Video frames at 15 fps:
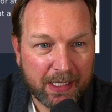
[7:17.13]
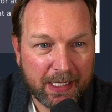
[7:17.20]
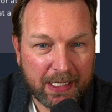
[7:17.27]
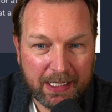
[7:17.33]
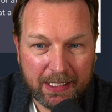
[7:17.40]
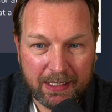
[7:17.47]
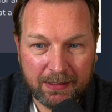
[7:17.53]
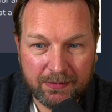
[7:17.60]

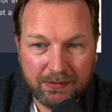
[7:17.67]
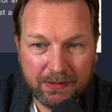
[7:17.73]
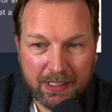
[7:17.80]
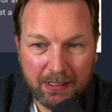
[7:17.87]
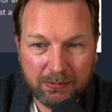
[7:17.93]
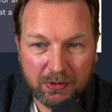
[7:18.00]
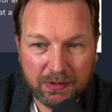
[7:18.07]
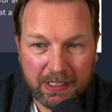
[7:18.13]
And
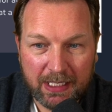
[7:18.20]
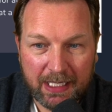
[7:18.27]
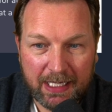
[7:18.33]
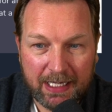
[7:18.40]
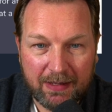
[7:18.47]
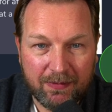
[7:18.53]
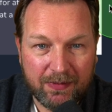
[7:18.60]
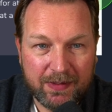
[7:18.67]
now I'm going to
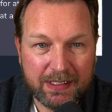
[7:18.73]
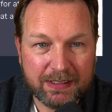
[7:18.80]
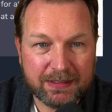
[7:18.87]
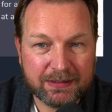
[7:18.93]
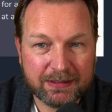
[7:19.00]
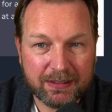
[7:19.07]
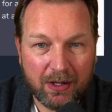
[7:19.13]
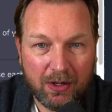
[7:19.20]
add
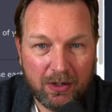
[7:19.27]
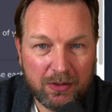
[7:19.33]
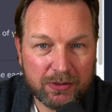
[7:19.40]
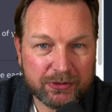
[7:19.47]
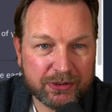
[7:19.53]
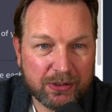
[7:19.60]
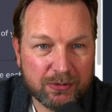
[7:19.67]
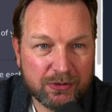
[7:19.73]
this
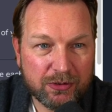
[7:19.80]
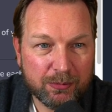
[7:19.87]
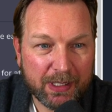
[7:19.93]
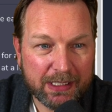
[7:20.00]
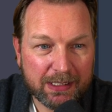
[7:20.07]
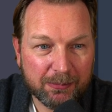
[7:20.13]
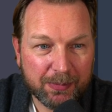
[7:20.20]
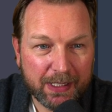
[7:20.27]
also to
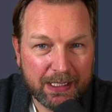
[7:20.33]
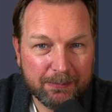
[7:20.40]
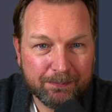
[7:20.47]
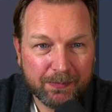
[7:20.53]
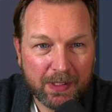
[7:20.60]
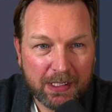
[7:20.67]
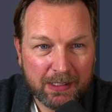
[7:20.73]
my campaign.